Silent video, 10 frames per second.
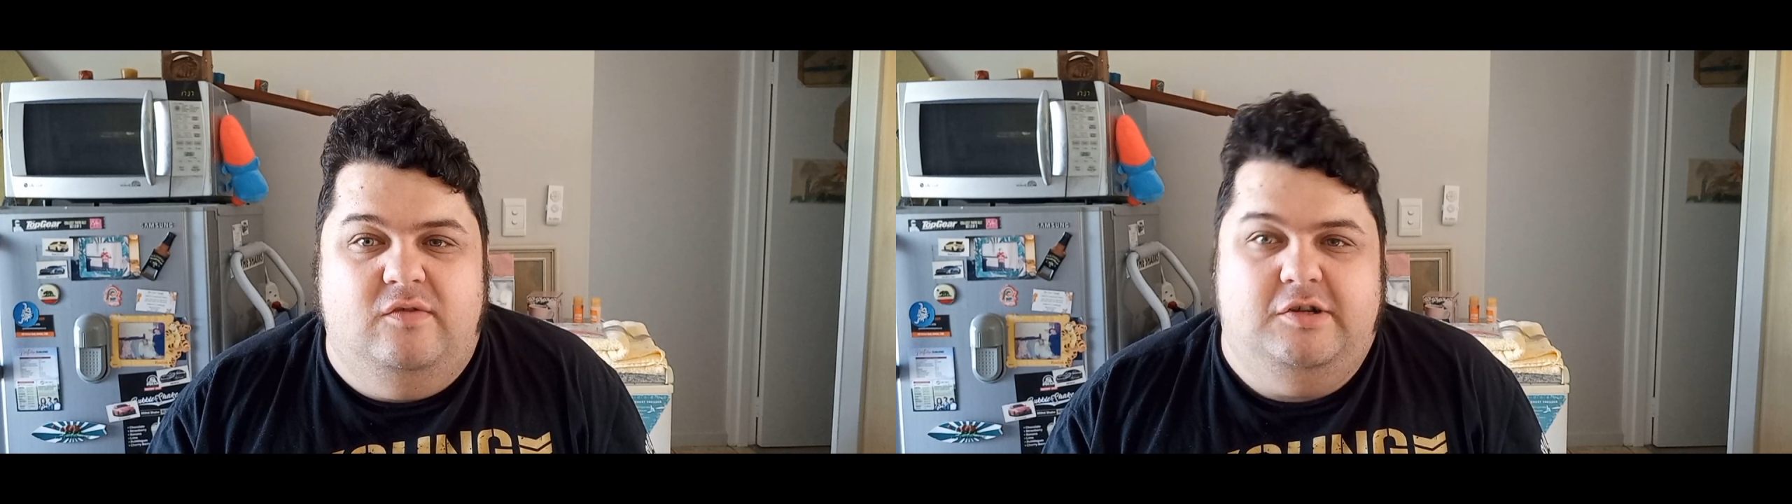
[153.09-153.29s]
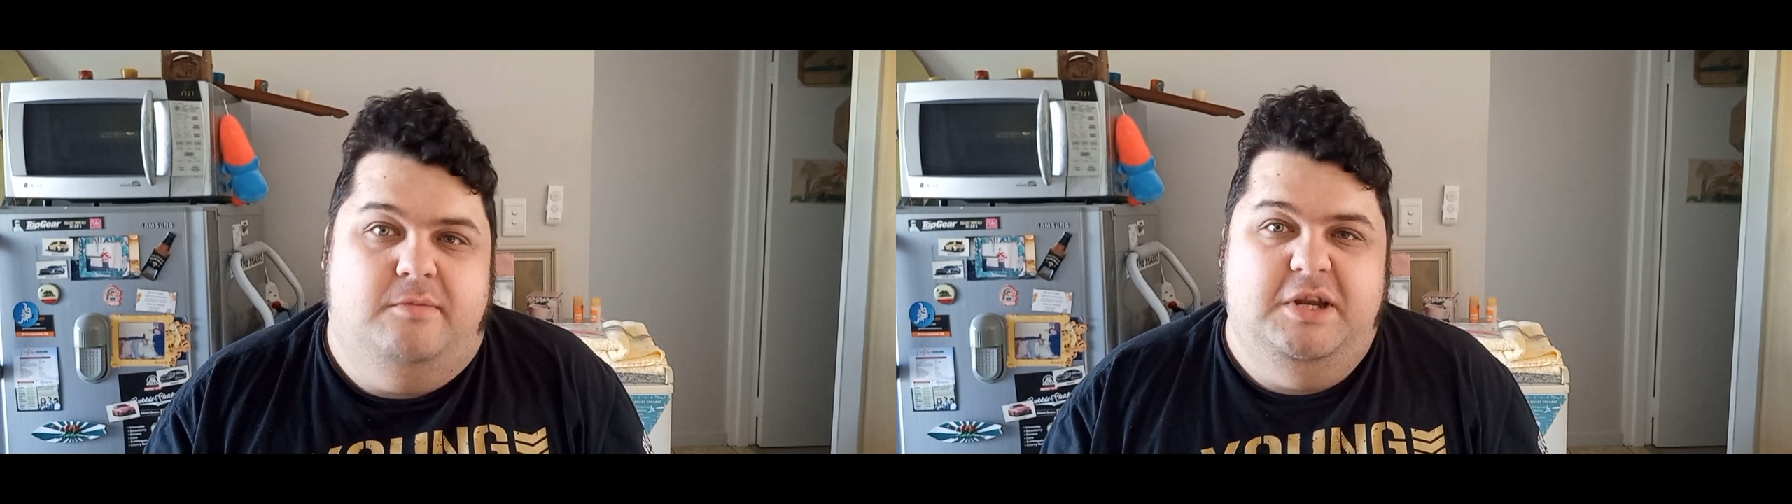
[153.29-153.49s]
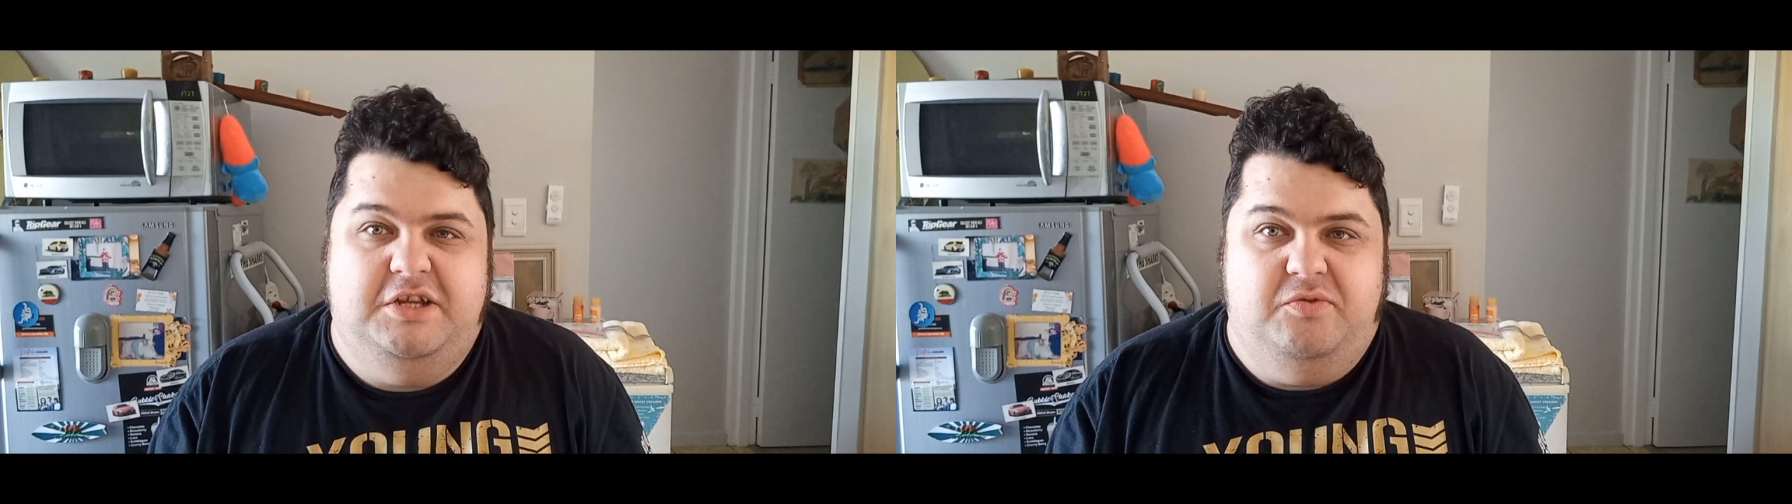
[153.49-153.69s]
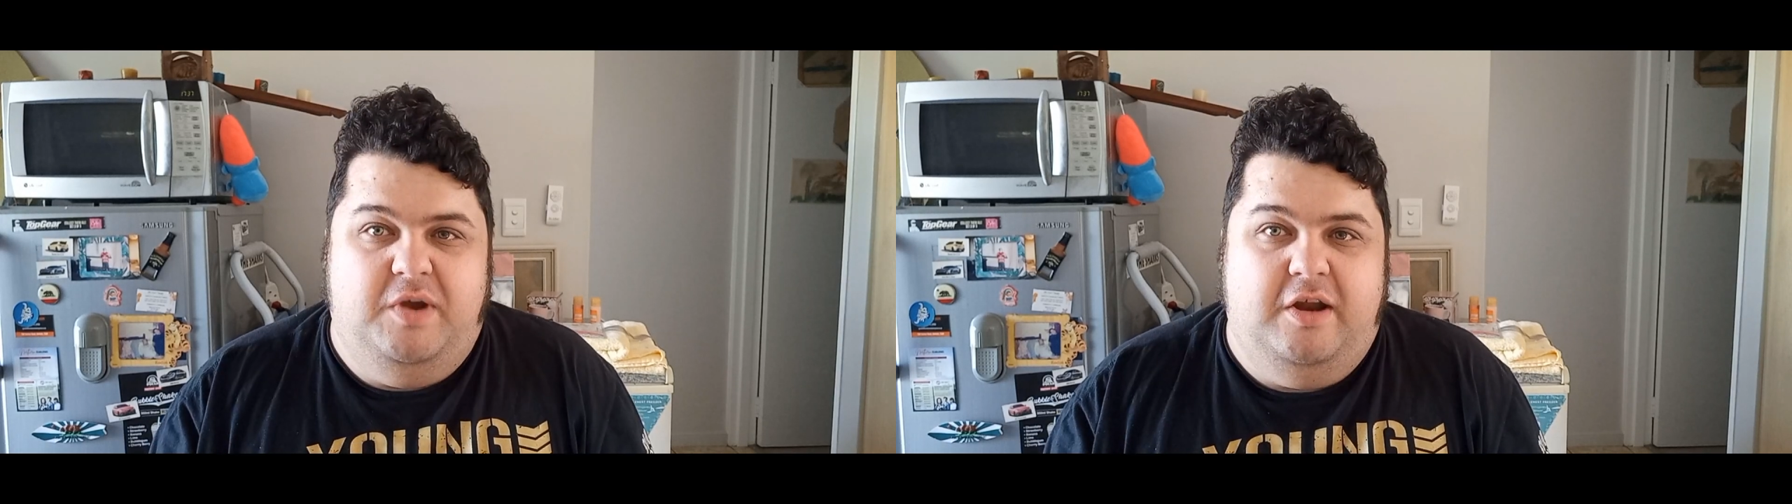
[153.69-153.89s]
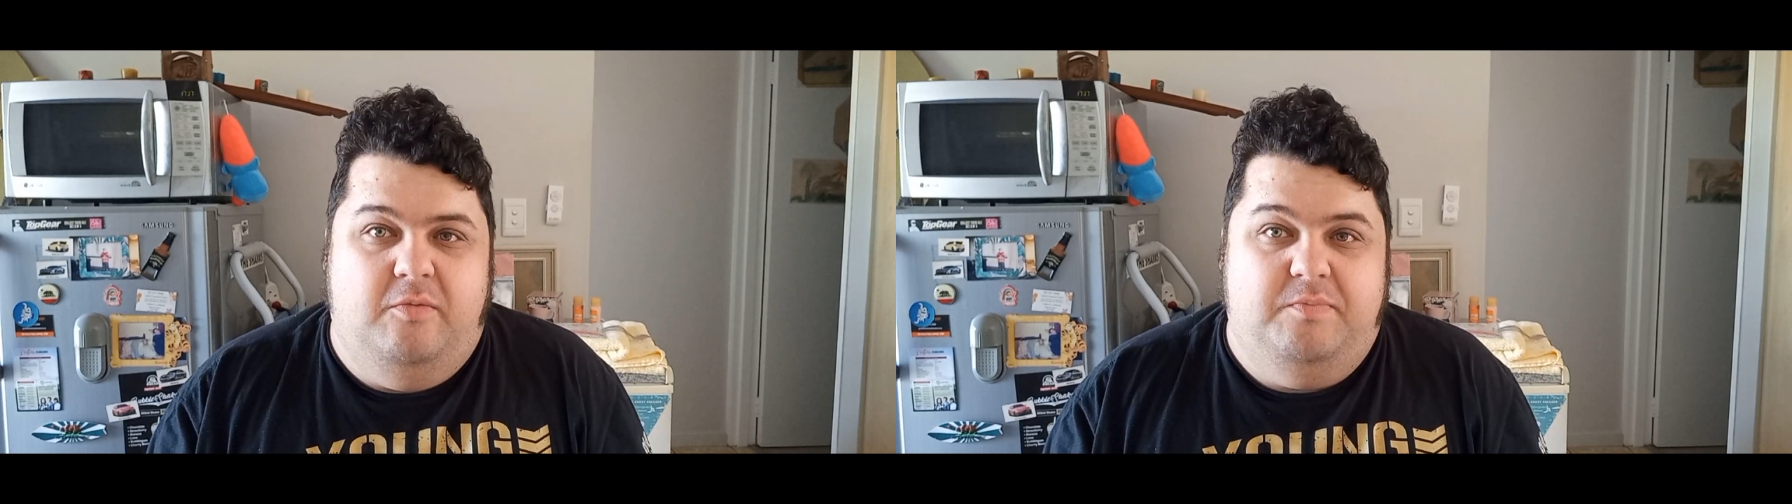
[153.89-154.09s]
Dominic
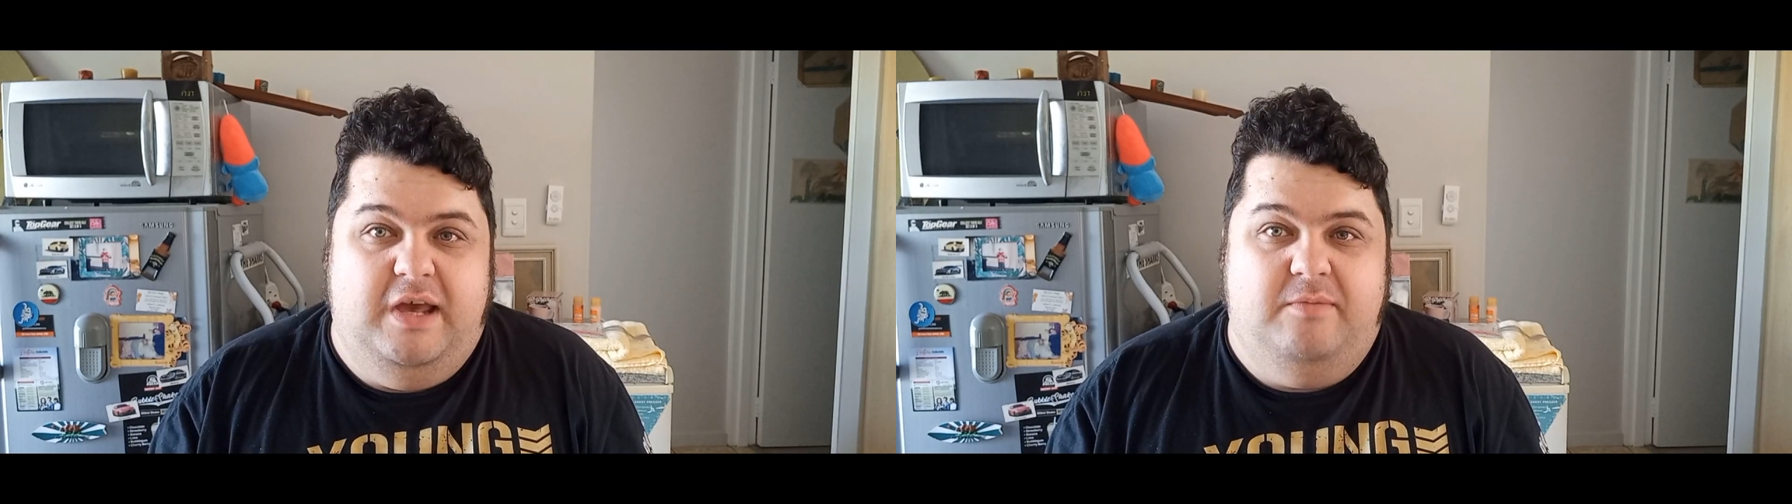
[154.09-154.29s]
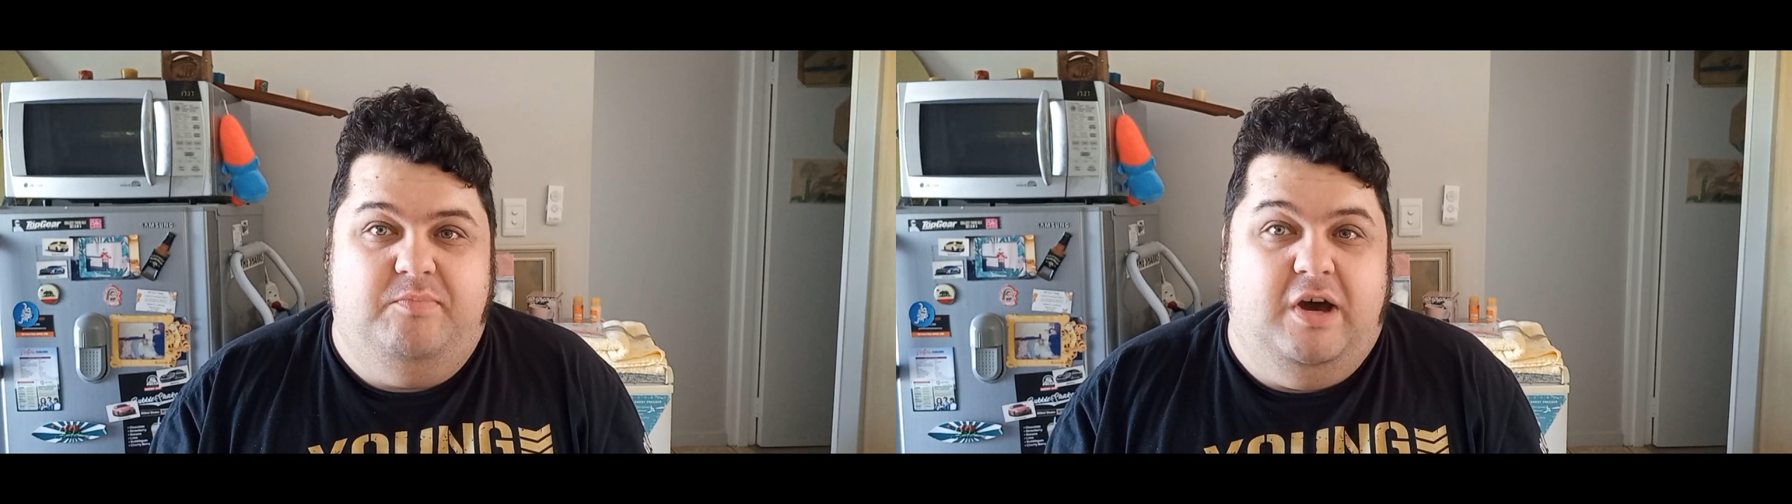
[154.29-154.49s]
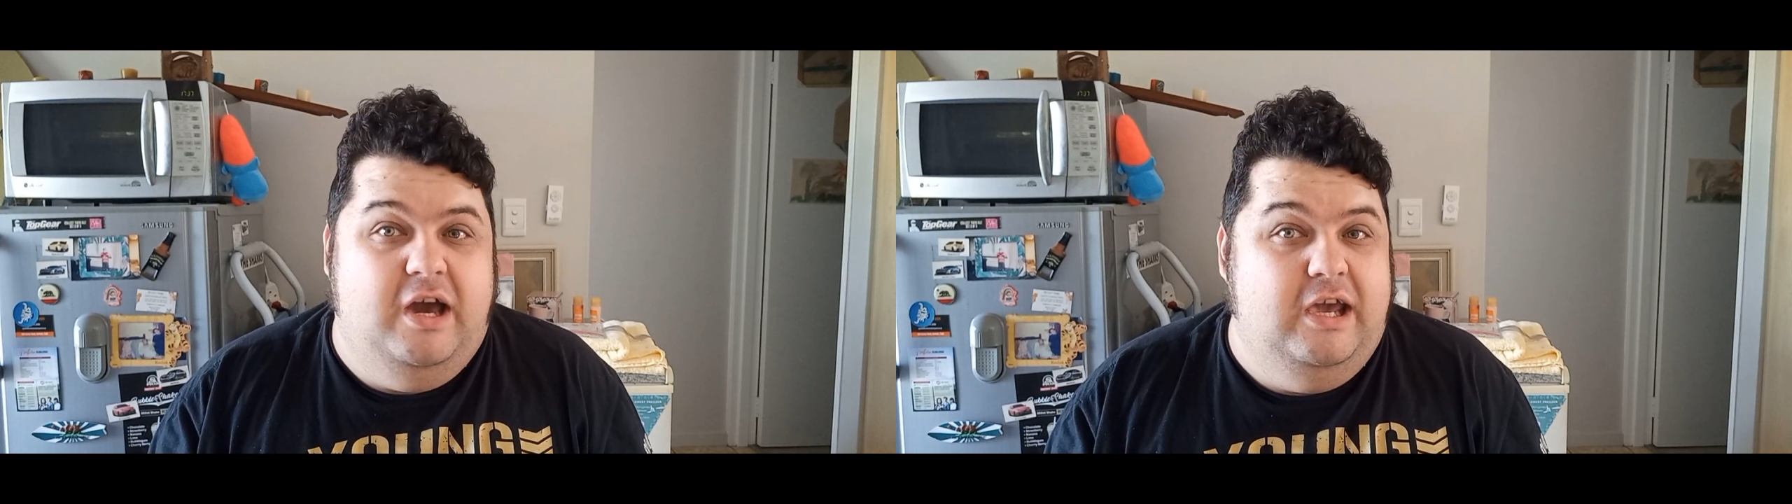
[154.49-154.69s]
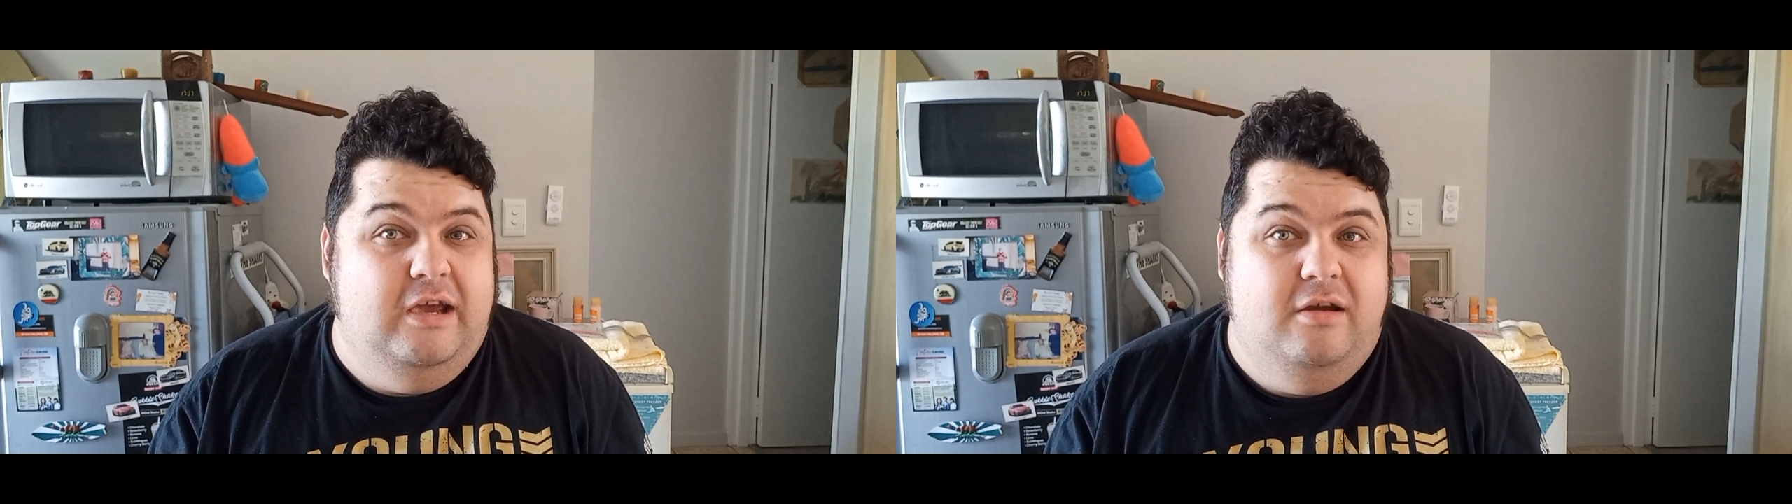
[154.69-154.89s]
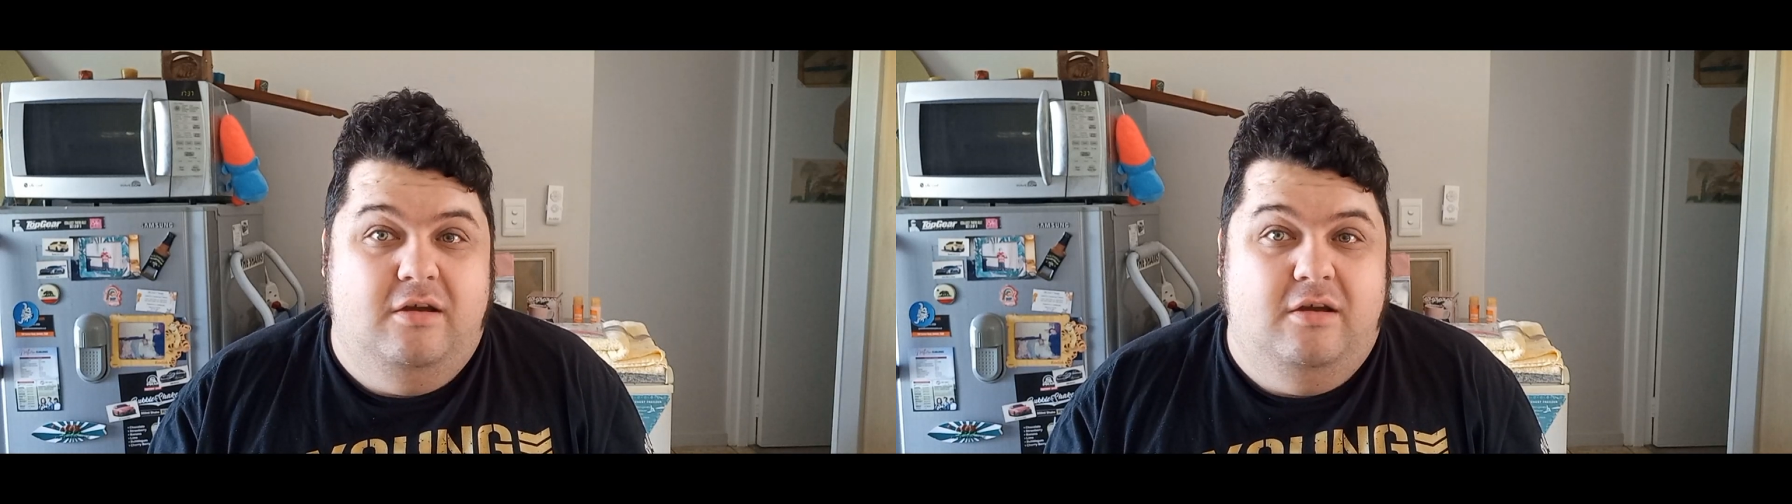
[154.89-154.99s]
Toretto, played by,